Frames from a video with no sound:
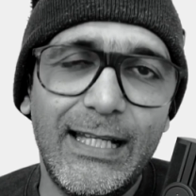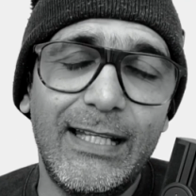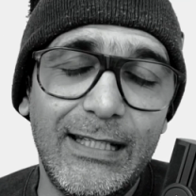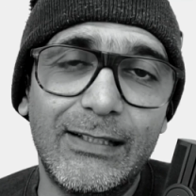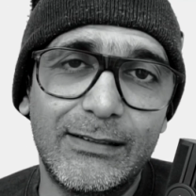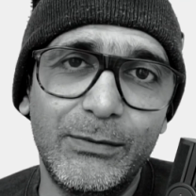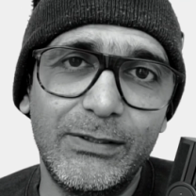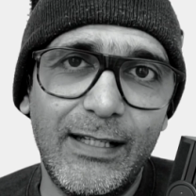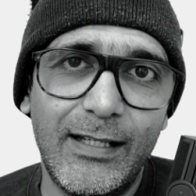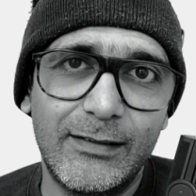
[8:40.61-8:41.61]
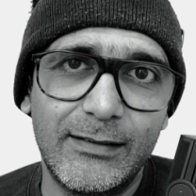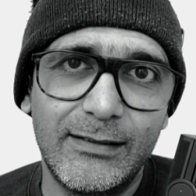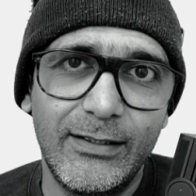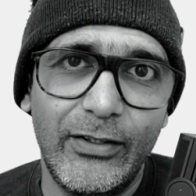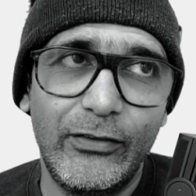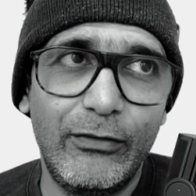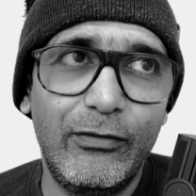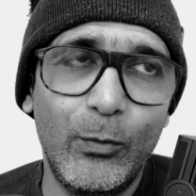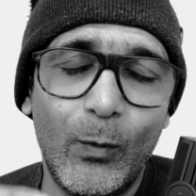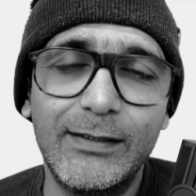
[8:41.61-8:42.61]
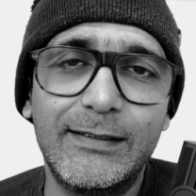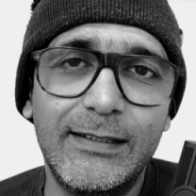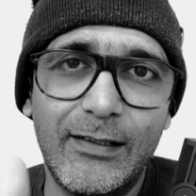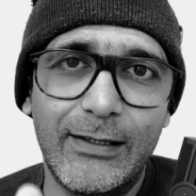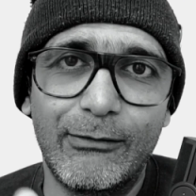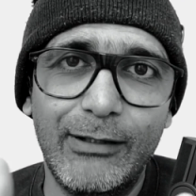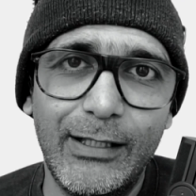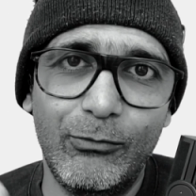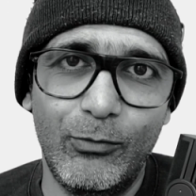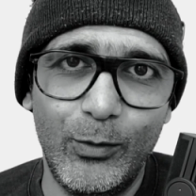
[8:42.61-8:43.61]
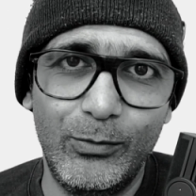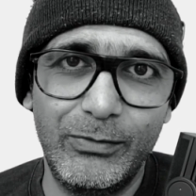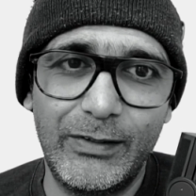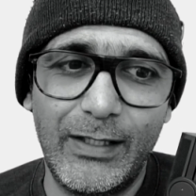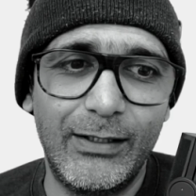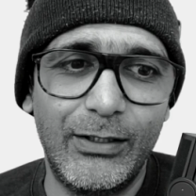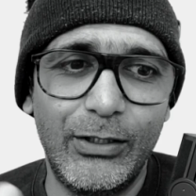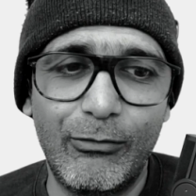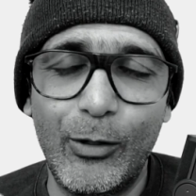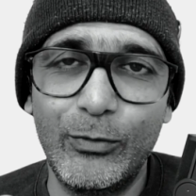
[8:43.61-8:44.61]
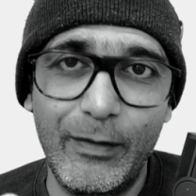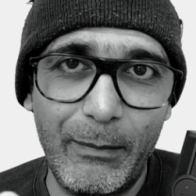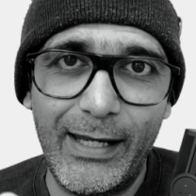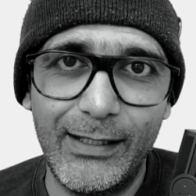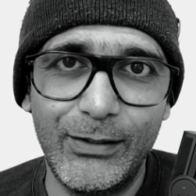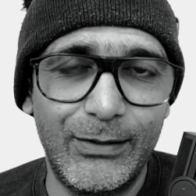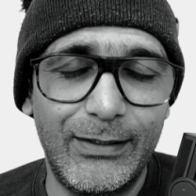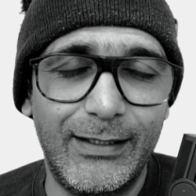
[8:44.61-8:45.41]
And the answer was yes. So if you wanted 3 rooms under your own domain,